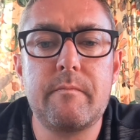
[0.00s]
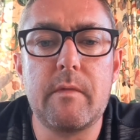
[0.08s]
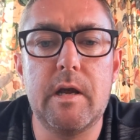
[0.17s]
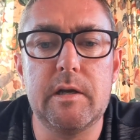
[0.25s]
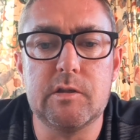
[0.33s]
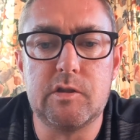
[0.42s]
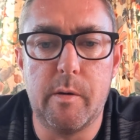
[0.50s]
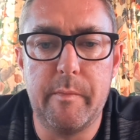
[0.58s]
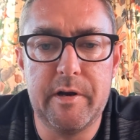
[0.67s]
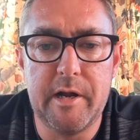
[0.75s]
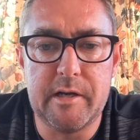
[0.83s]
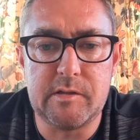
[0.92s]
And to
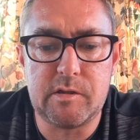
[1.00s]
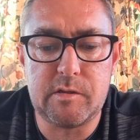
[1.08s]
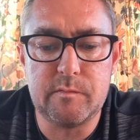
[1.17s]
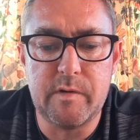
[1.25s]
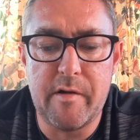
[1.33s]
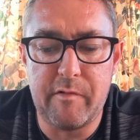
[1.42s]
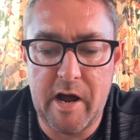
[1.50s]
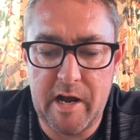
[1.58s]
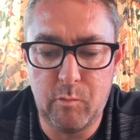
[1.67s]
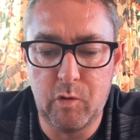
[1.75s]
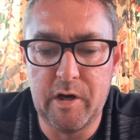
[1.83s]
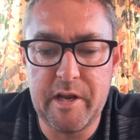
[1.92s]
someone that's never had
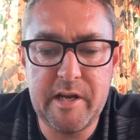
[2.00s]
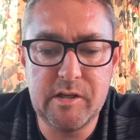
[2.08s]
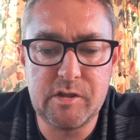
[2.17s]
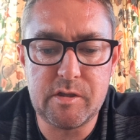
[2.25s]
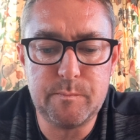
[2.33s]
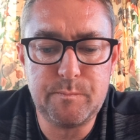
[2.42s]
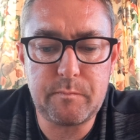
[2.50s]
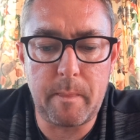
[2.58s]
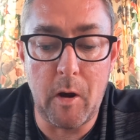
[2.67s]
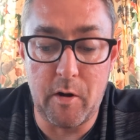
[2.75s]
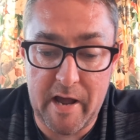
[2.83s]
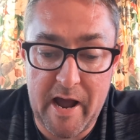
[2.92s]
one of these,
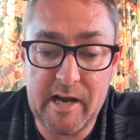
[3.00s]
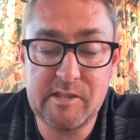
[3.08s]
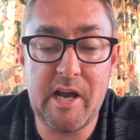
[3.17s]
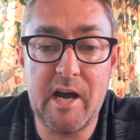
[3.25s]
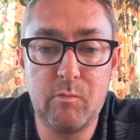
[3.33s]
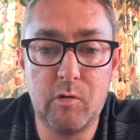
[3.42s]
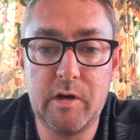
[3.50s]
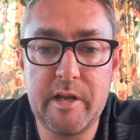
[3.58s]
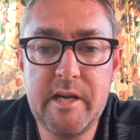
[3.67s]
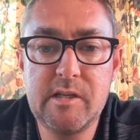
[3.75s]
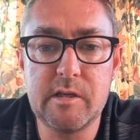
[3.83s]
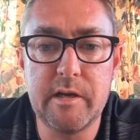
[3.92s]
or that has had one of
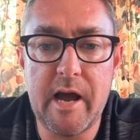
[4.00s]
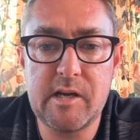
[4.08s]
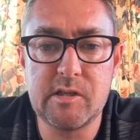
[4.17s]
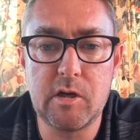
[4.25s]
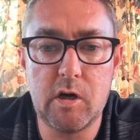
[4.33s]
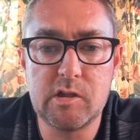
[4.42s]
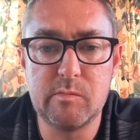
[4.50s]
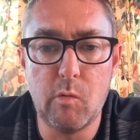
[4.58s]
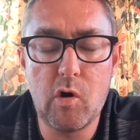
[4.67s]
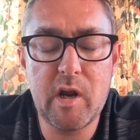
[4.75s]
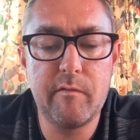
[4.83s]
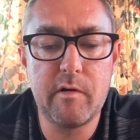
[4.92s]
these and hasn't got
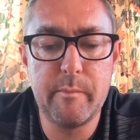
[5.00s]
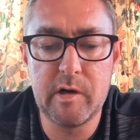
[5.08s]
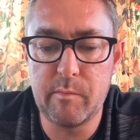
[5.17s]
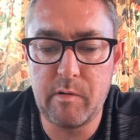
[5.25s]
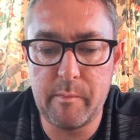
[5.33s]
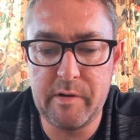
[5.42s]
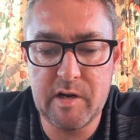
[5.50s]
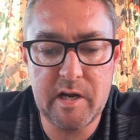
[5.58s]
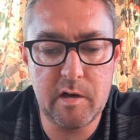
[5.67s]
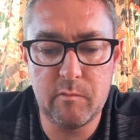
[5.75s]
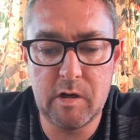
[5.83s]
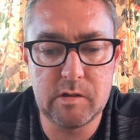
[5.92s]
smoky from it, they're probably
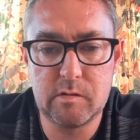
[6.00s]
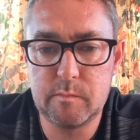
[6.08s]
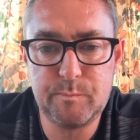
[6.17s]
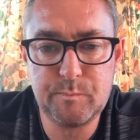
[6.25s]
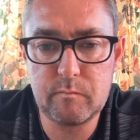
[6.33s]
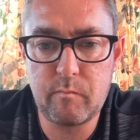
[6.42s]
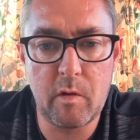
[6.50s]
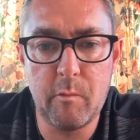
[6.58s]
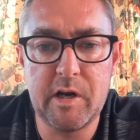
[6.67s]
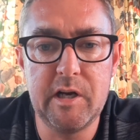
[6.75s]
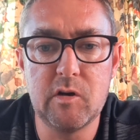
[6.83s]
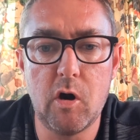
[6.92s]
thinking,
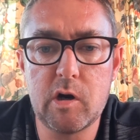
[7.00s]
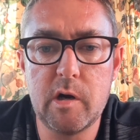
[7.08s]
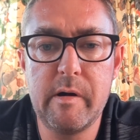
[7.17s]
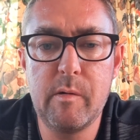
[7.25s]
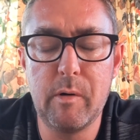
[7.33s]
what are you talking about?